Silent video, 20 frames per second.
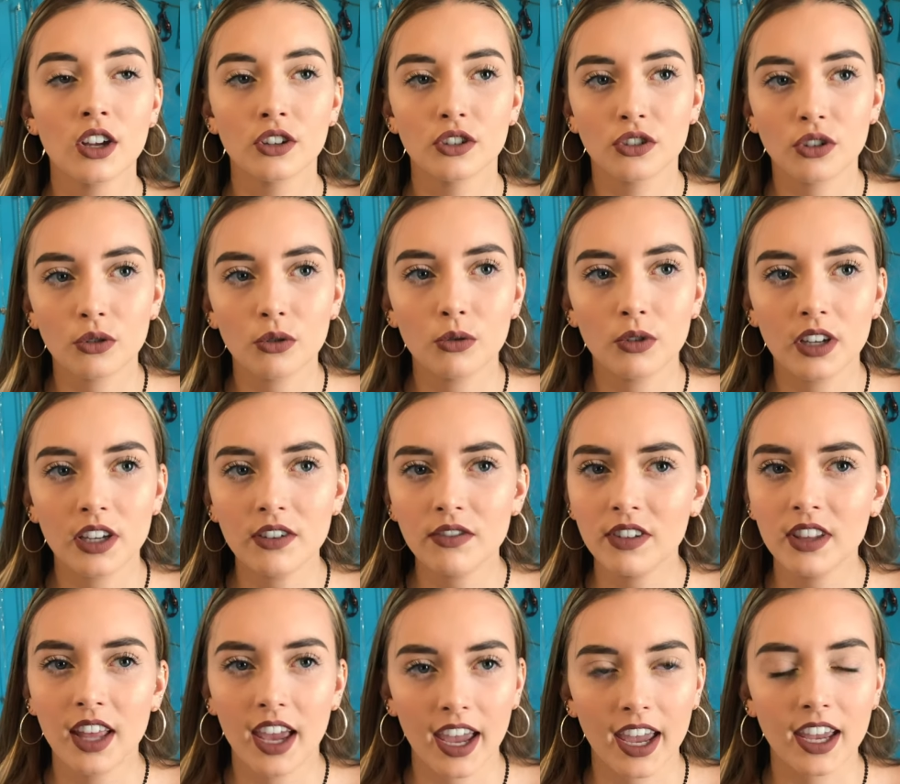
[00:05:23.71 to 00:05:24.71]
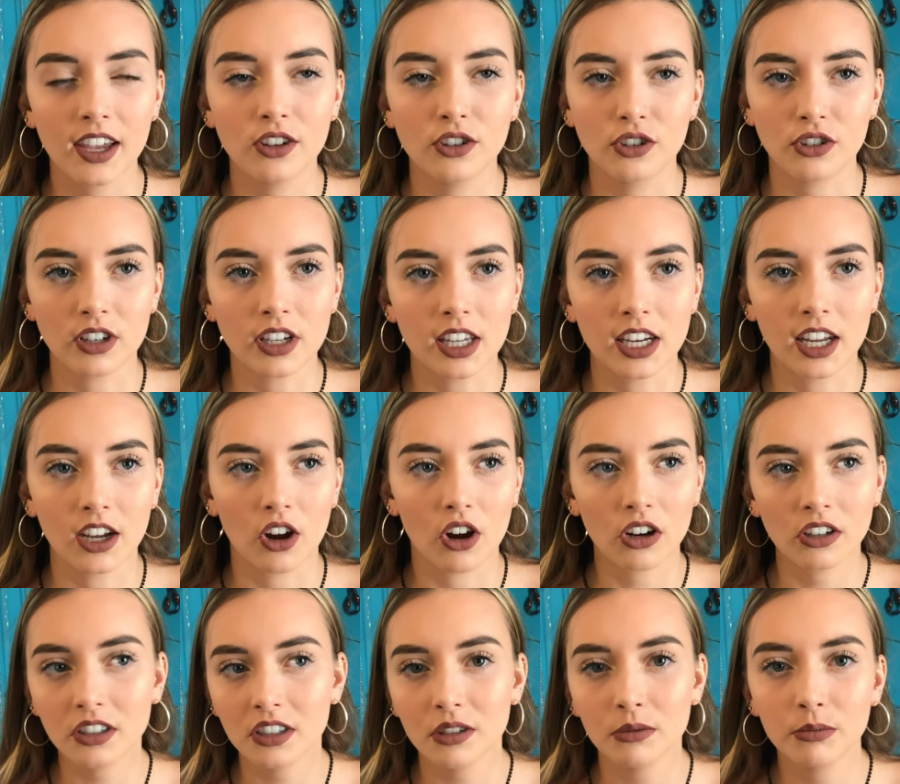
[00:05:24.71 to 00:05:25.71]
So even the eggs you're eating
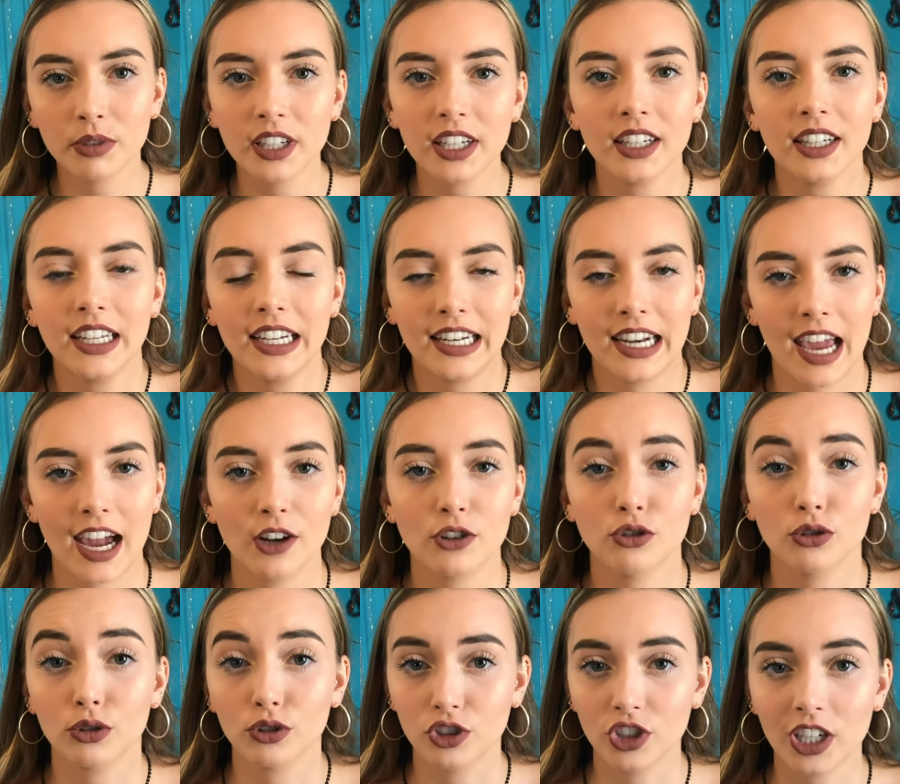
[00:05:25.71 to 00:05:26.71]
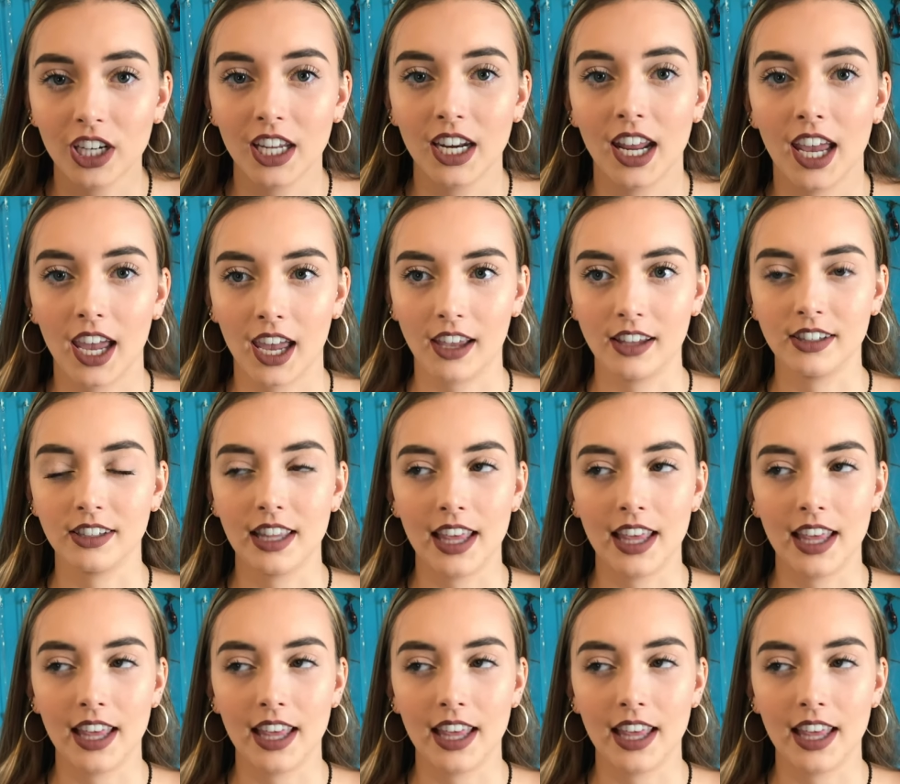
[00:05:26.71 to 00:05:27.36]
aren't completely natural chicken eggs.